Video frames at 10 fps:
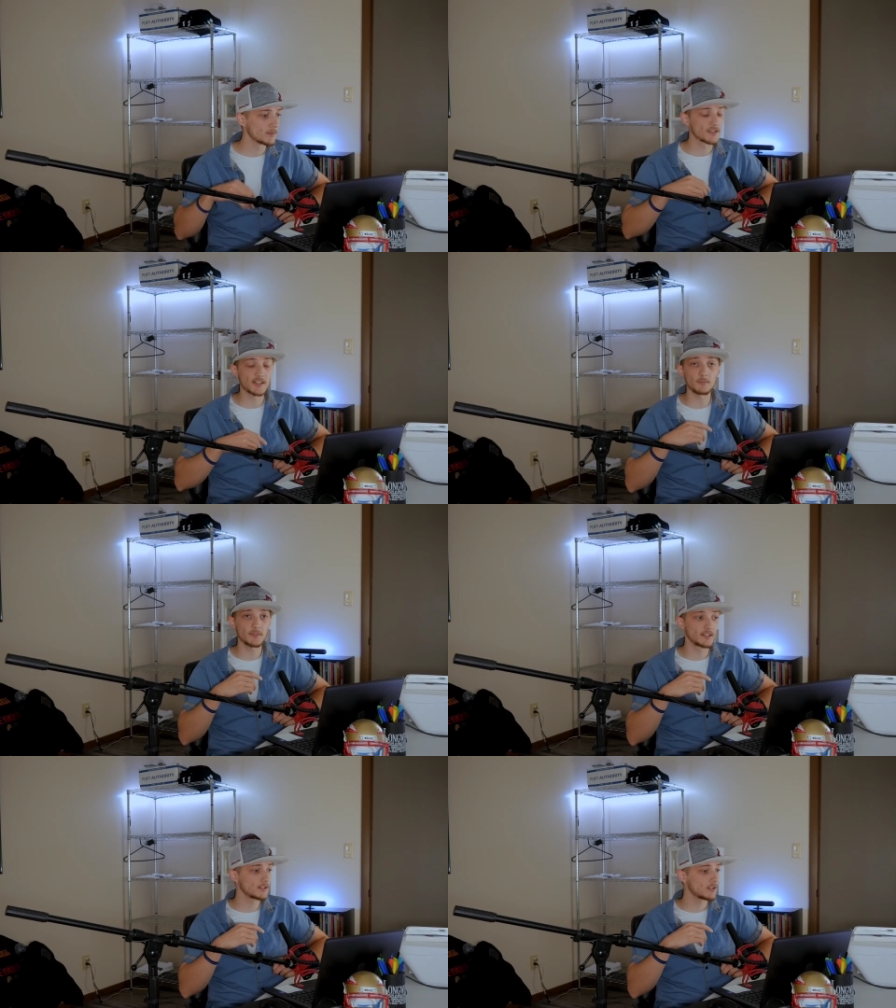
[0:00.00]
But
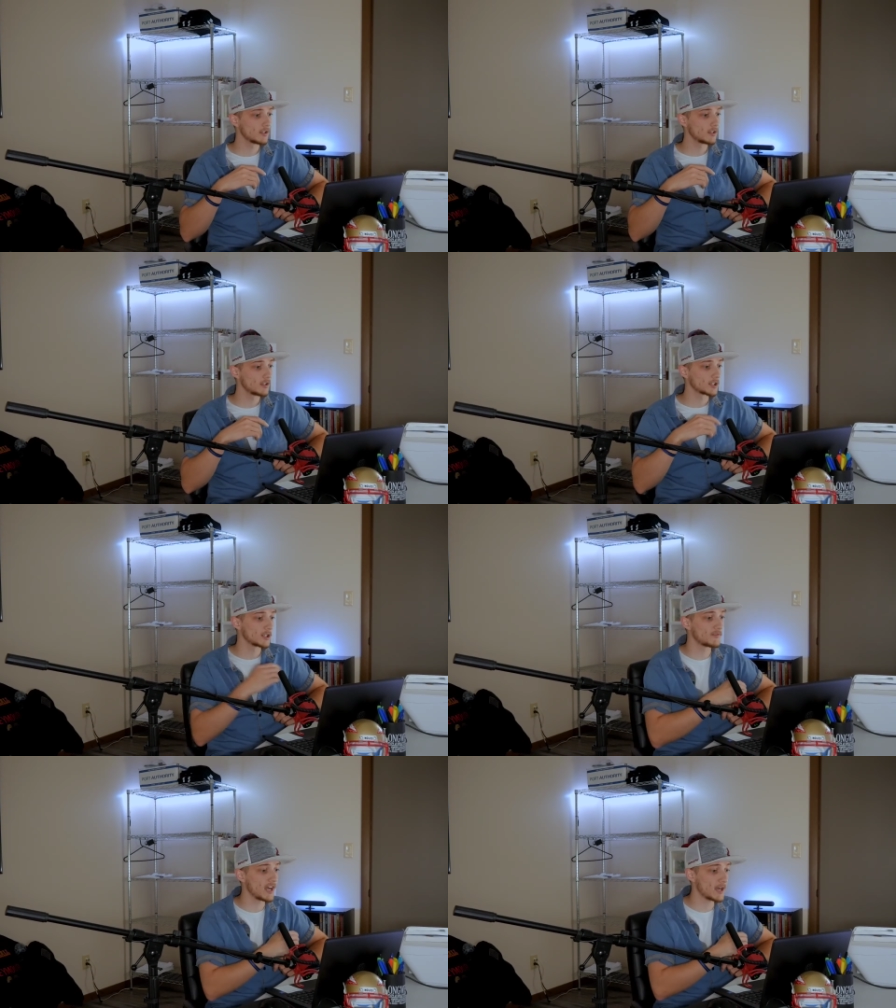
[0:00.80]
something
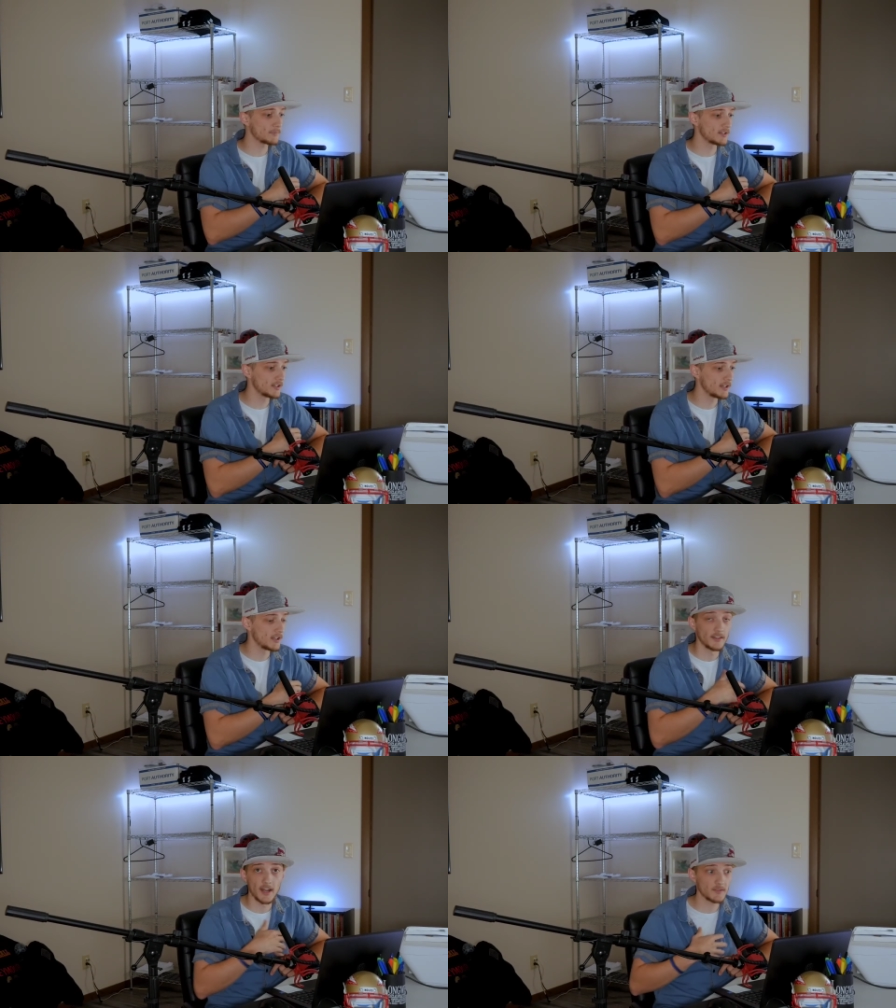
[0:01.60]
could have happened
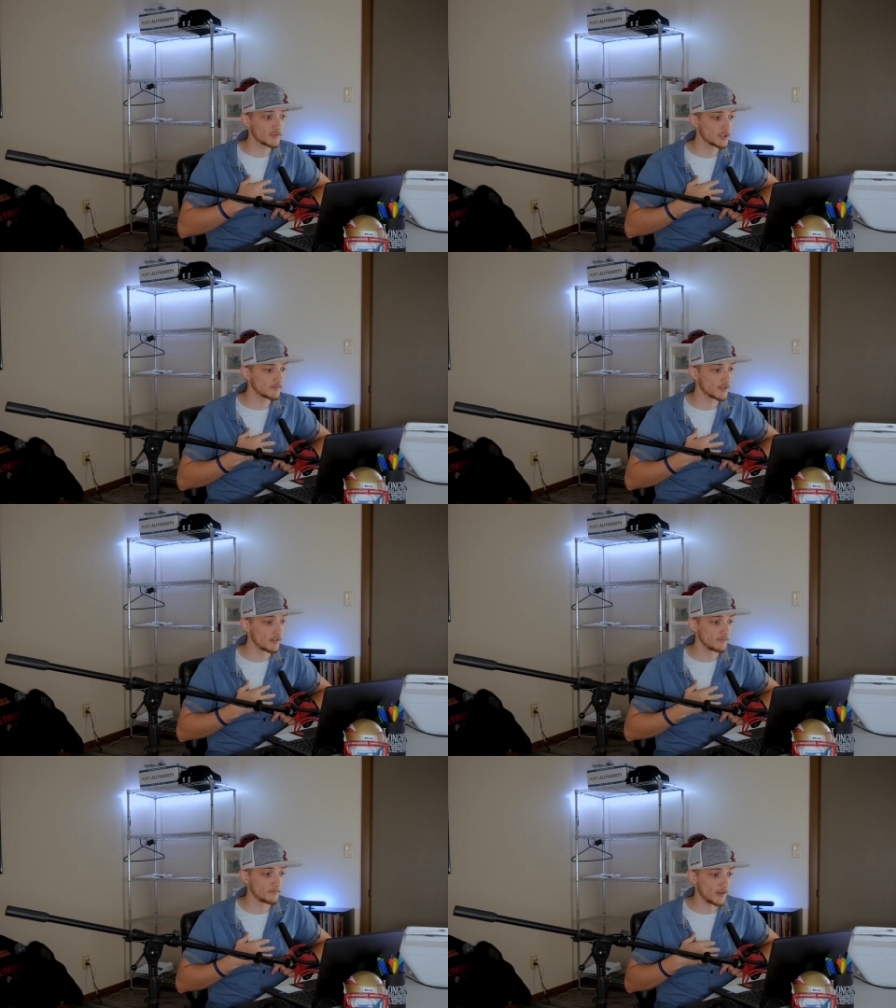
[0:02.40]
that I could have gotten